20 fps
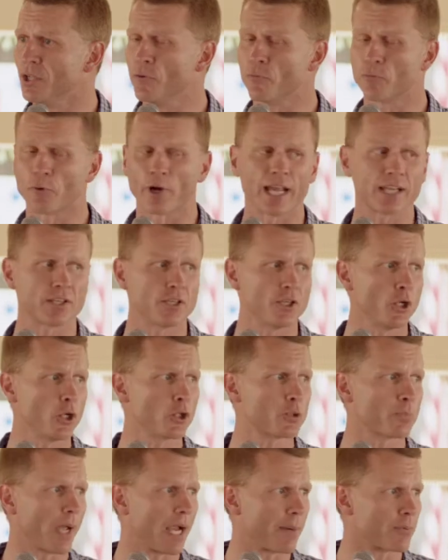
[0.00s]
You've read the
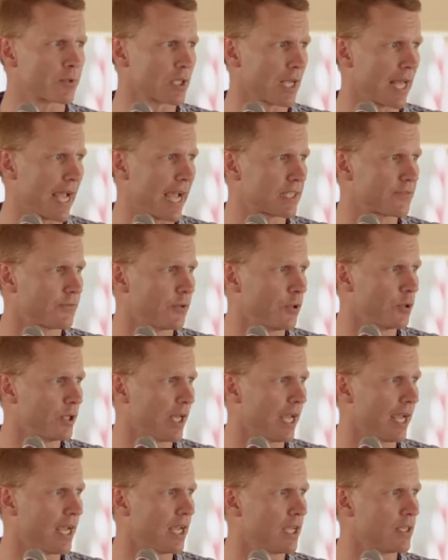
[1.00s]
newspapers the last few
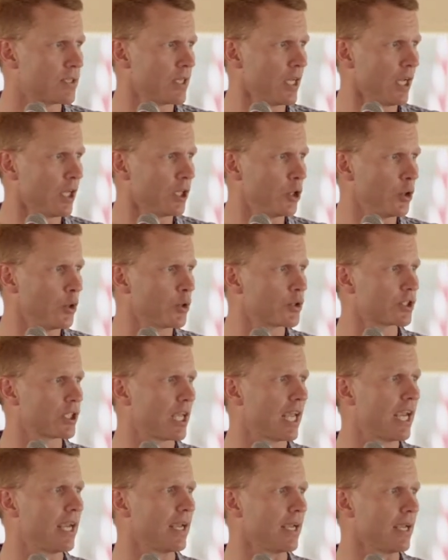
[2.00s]
days. You'll
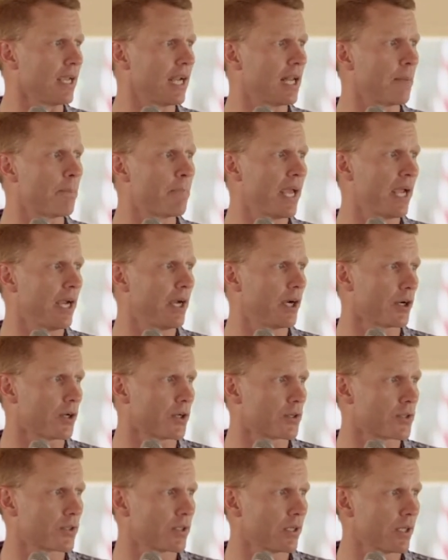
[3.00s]
see it
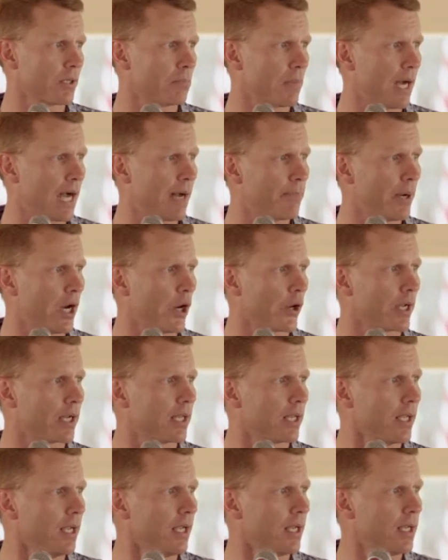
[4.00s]
appears my
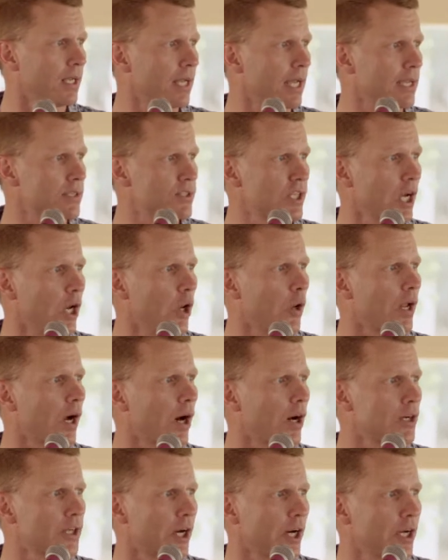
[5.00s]
opponent has sold
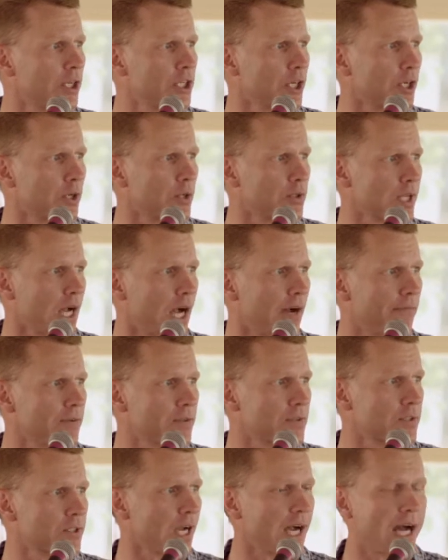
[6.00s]
our Attorney General's
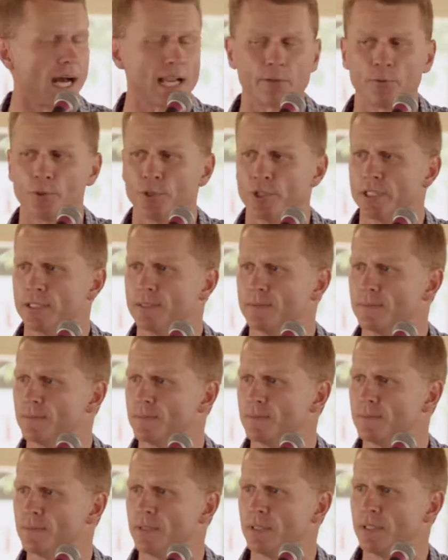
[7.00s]
office to Hollywood.
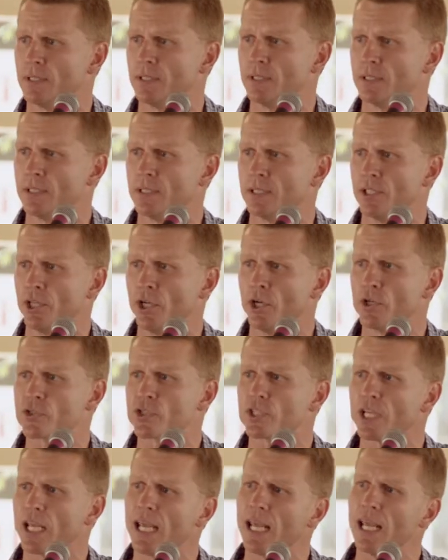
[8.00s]

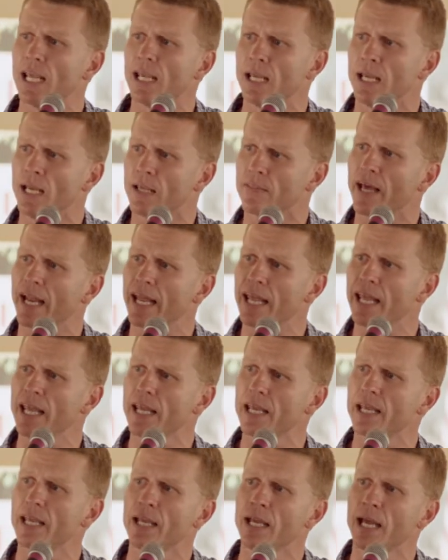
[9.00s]
You'll see that
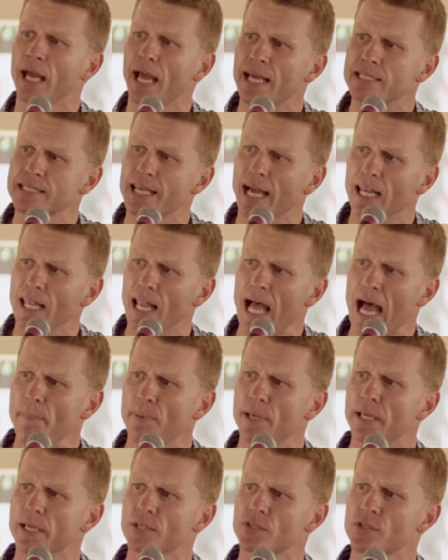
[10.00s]
he has got
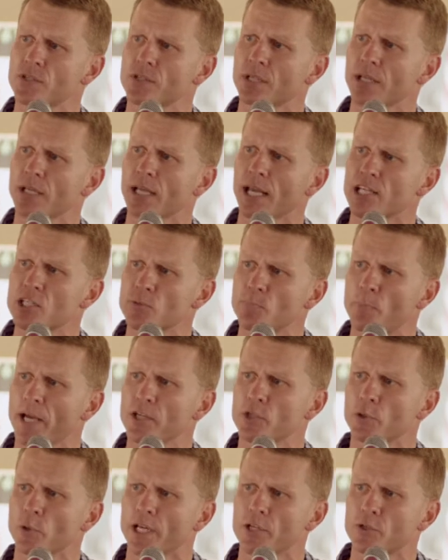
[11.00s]
lobbyists and
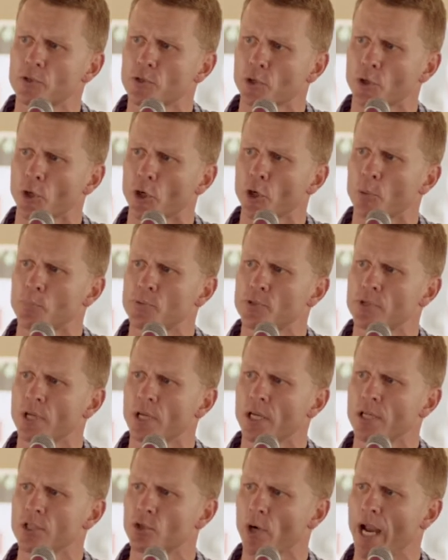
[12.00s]
special interest
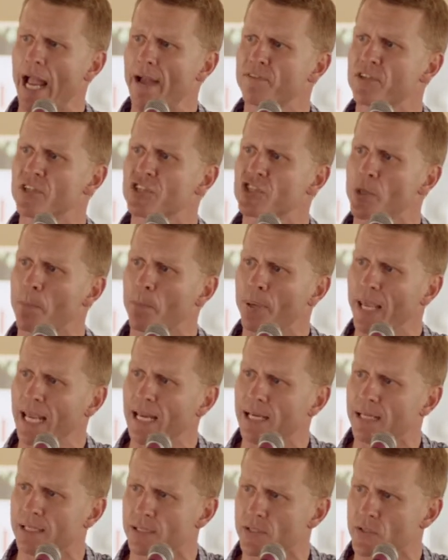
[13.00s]
groups drafting
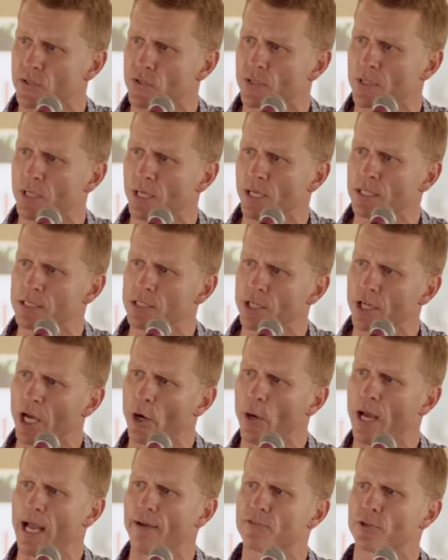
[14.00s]
subpoenas to
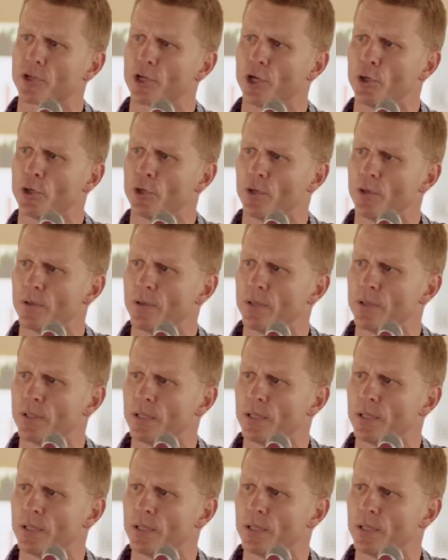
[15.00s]
go after Google.